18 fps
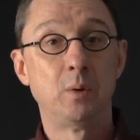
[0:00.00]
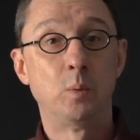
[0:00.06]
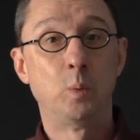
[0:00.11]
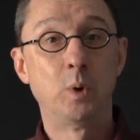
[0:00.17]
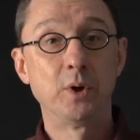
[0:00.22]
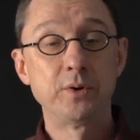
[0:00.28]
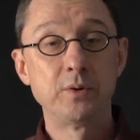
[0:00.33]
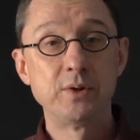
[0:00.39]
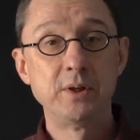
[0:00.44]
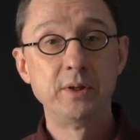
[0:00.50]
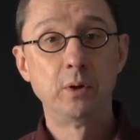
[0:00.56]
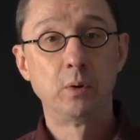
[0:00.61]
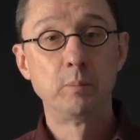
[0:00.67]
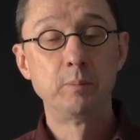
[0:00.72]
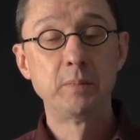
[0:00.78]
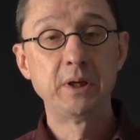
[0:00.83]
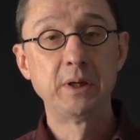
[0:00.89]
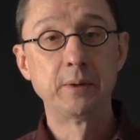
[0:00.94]
What does it
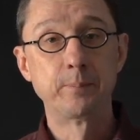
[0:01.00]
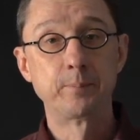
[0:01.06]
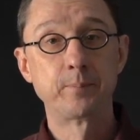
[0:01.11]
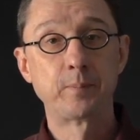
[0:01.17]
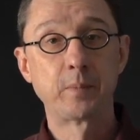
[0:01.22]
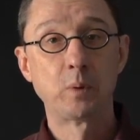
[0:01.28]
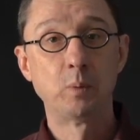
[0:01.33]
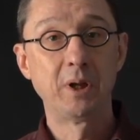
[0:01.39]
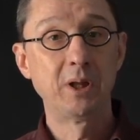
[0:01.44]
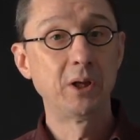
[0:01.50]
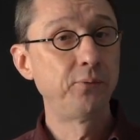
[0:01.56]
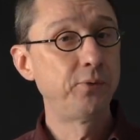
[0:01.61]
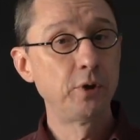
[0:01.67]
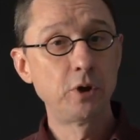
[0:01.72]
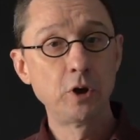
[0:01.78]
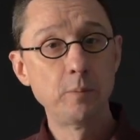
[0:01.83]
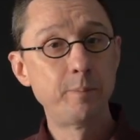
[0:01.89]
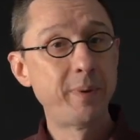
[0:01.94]
all mean? Well, if
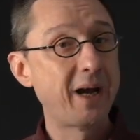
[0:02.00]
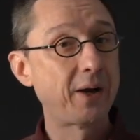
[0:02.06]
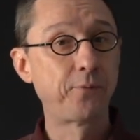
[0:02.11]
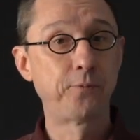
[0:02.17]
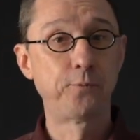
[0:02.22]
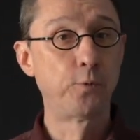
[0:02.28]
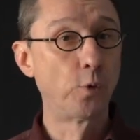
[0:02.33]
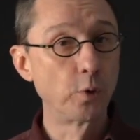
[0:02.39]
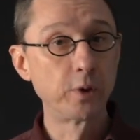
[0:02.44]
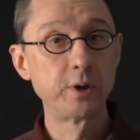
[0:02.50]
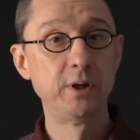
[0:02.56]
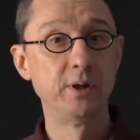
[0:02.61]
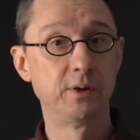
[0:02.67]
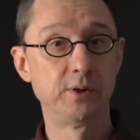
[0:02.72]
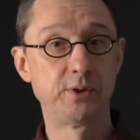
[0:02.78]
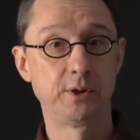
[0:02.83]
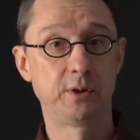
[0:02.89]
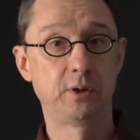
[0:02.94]
you go back 4
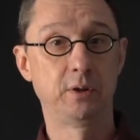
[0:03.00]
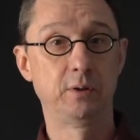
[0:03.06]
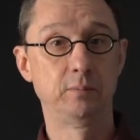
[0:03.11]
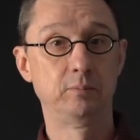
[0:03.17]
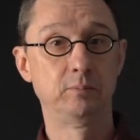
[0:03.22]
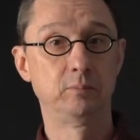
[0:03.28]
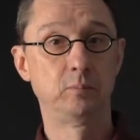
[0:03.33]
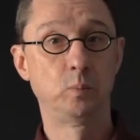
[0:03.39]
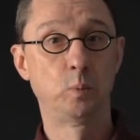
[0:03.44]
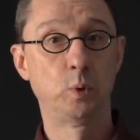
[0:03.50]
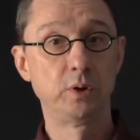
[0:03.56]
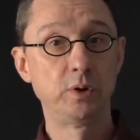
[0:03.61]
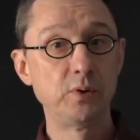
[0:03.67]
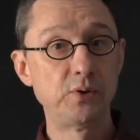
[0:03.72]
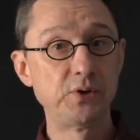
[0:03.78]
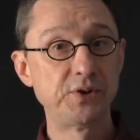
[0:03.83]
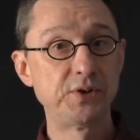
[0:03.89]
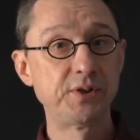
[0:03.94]
years ago, what
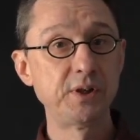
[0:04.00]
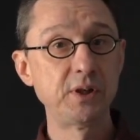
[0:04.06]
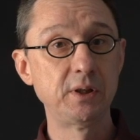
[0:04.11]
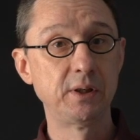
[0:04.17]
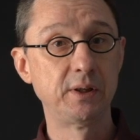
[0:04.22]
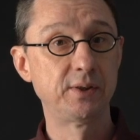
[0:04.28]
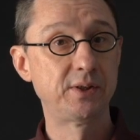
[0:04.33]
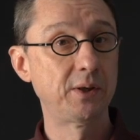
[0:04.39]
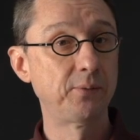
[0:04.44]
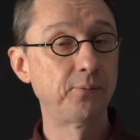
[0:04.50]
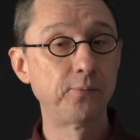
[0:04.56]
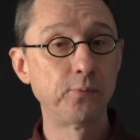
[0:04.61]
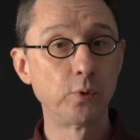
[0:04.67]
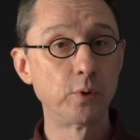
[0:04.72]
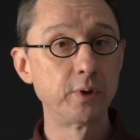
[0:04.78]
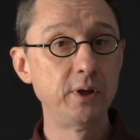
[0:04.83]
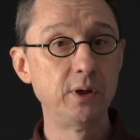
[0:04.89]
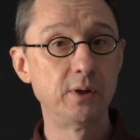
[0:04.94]
you see is that
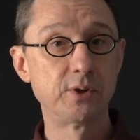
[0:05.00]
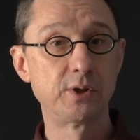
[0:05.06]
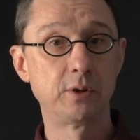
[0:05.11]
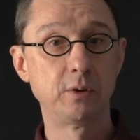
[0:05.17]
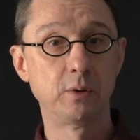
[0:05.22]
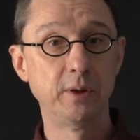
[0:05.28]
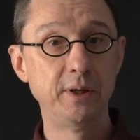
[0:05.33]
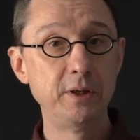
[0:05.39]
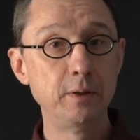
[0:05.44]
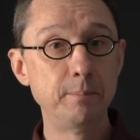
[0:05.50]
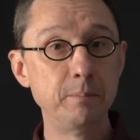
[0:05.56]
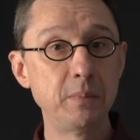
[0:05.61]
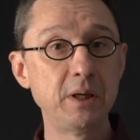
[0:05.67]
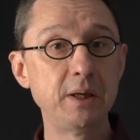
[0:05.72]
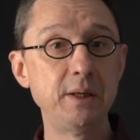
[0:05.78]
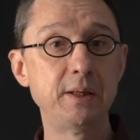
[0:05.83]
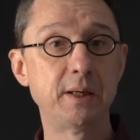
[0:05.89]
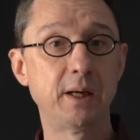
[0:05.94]
4 years ago in the
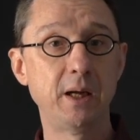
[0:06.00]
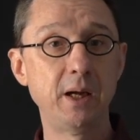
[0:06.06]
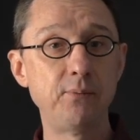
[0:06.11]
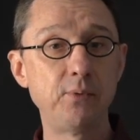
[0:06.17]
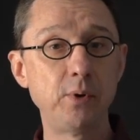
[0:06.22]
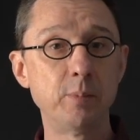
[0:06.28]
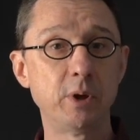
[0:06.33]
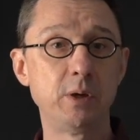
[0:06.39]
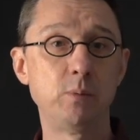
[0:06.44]
media, everybody